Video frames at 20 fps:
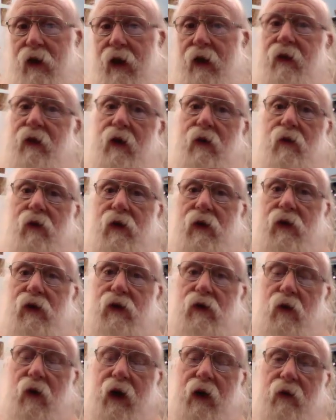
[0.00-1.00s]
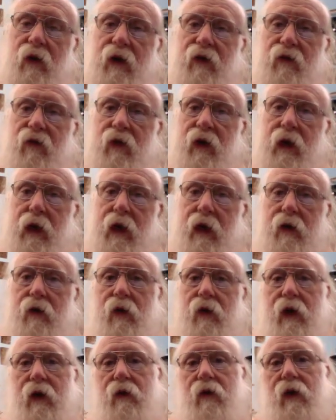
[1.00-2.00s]
and then when the square wave went
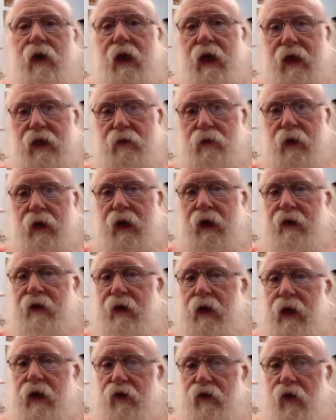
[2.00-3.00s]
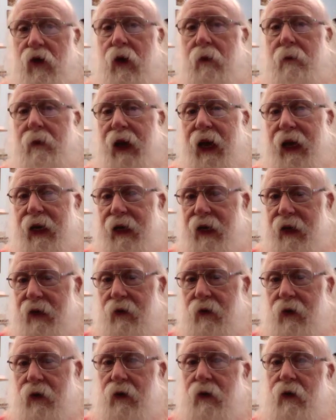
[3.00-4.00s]
low, it would exponentially drop back
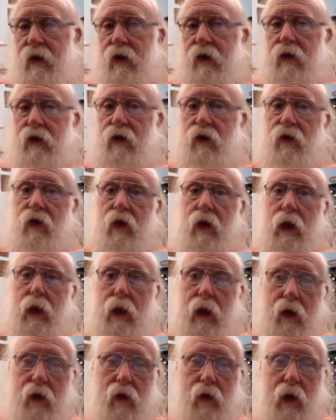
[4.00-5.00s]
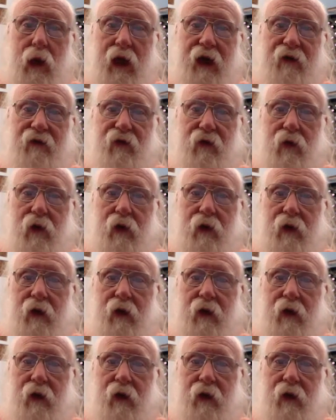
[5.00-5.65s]
down to the low level.